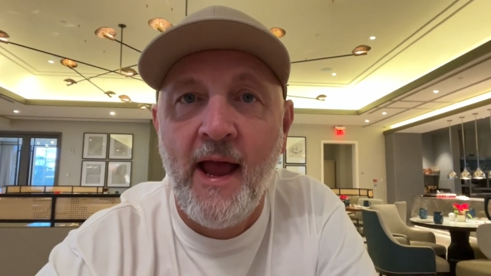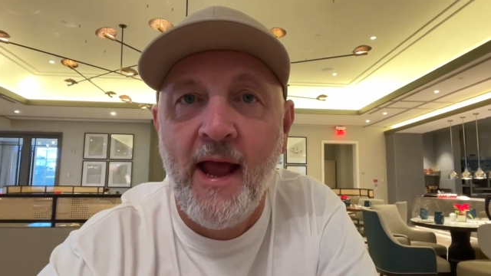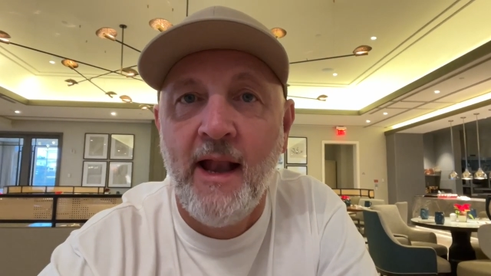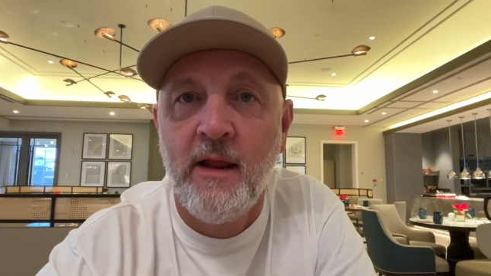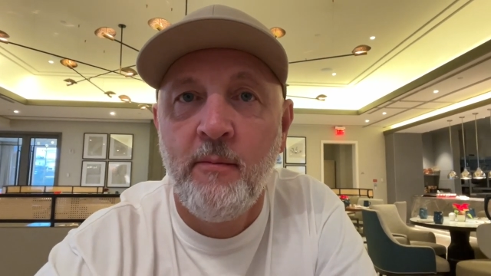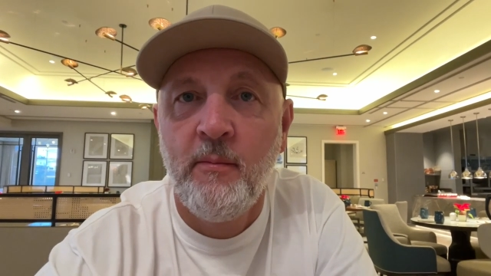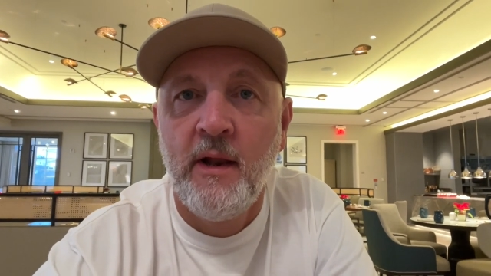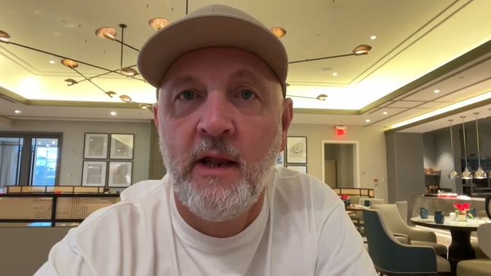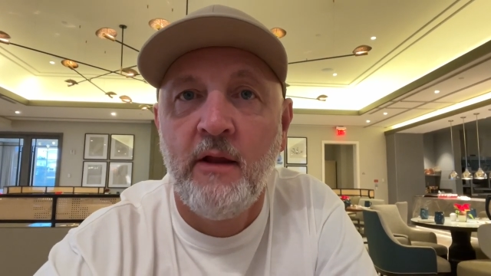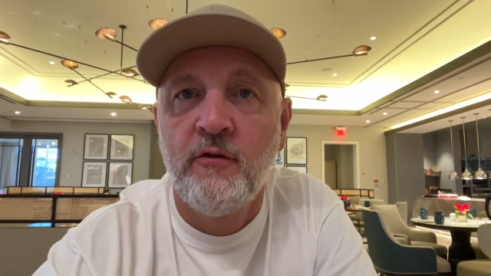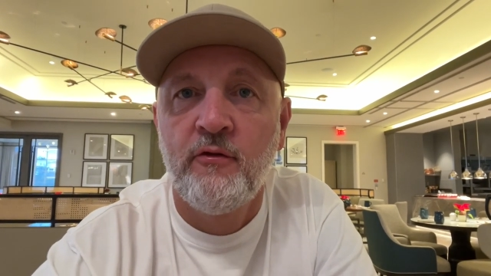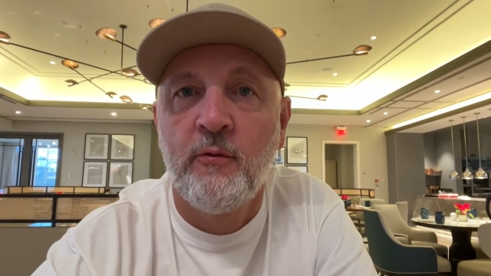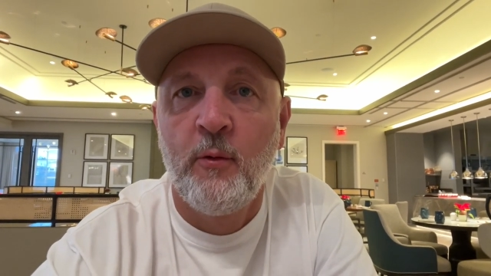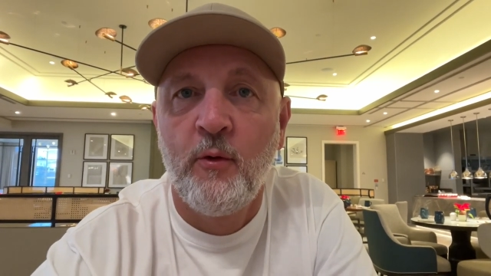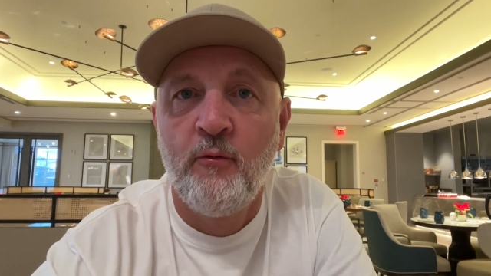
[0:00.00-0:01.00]
any minute
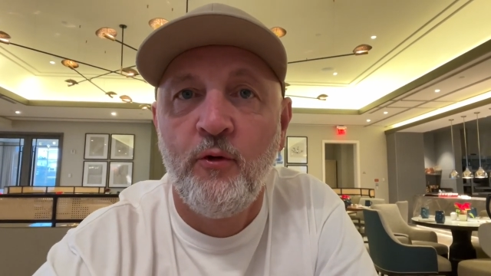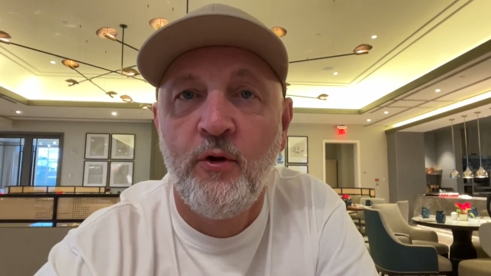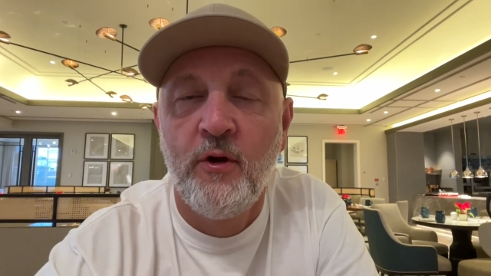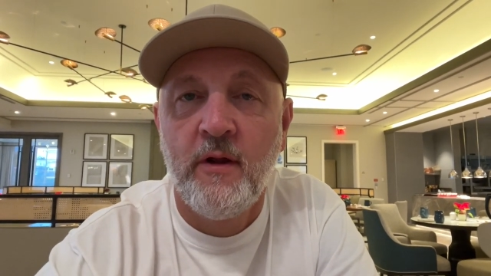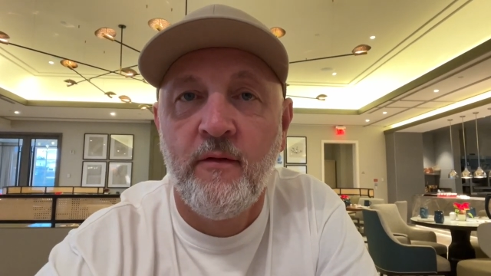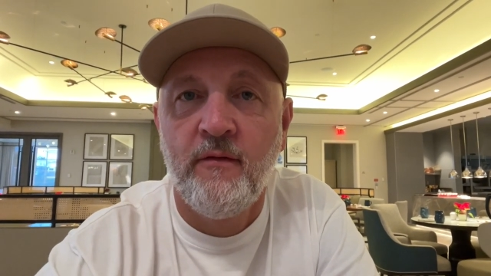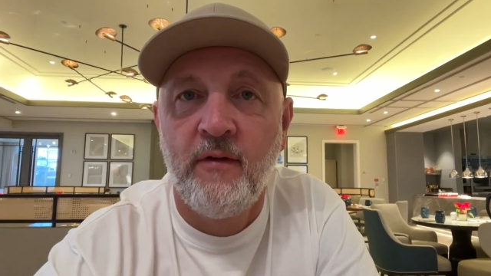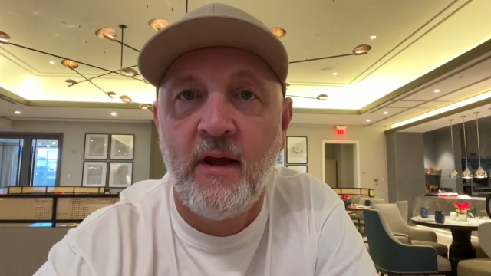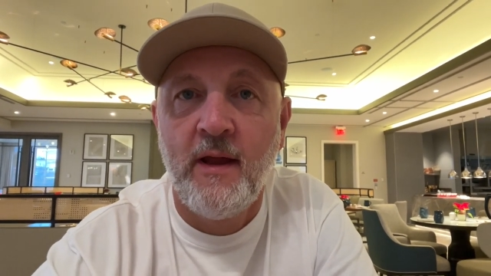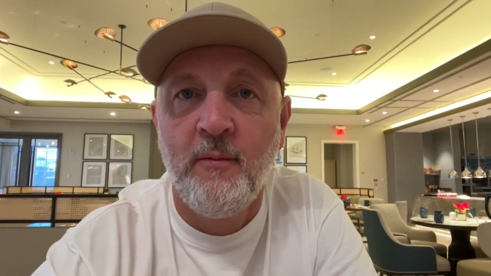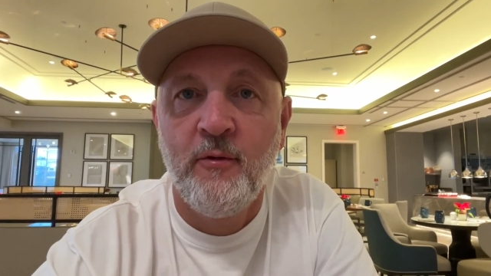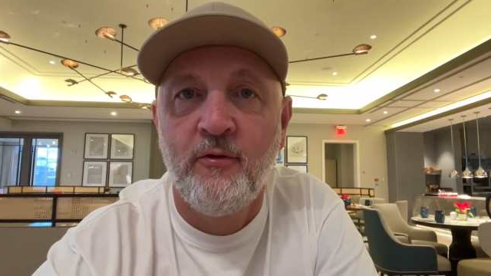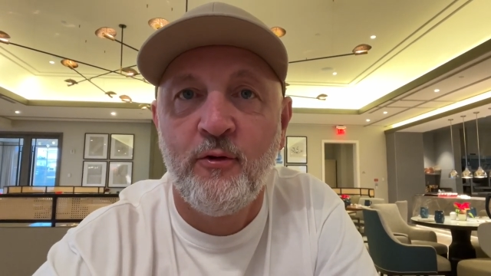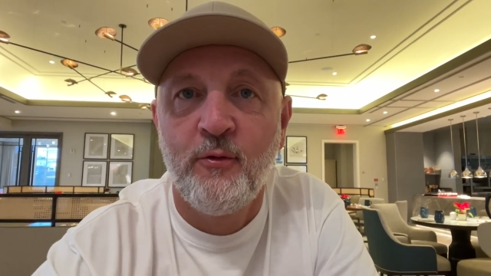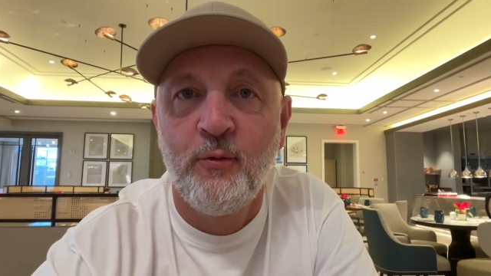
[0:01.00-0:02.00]
someone really
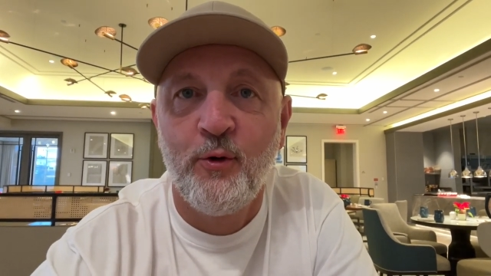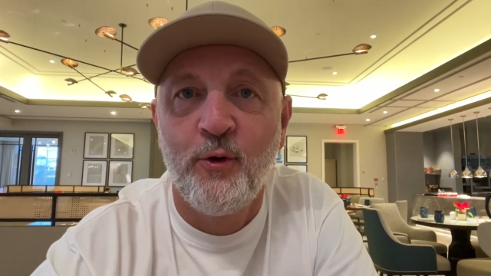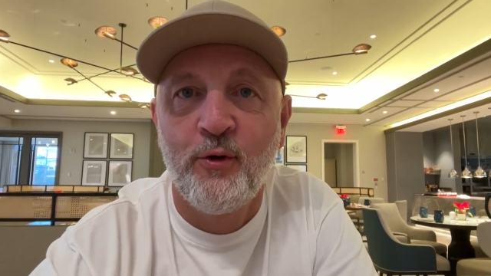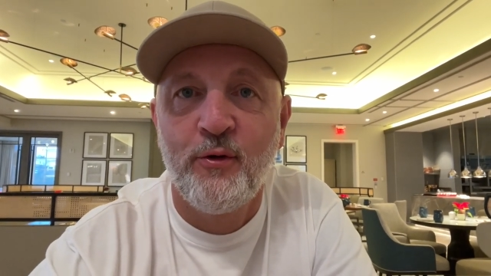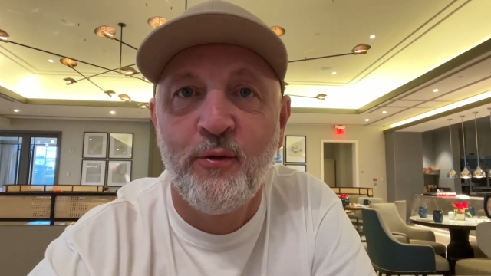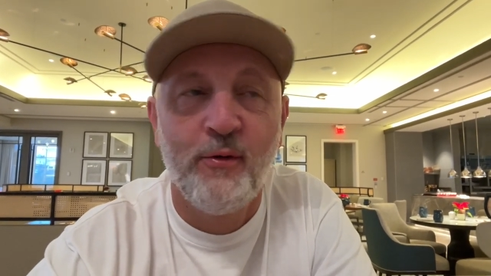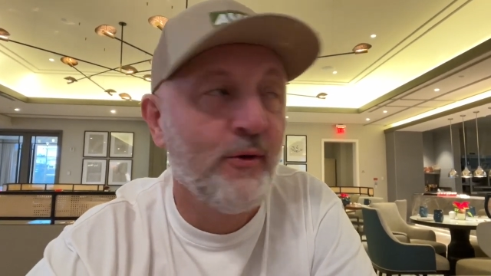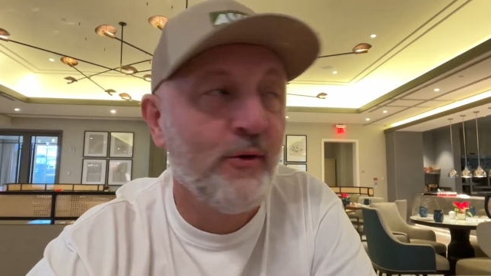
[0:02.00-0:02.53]
famous could walk through the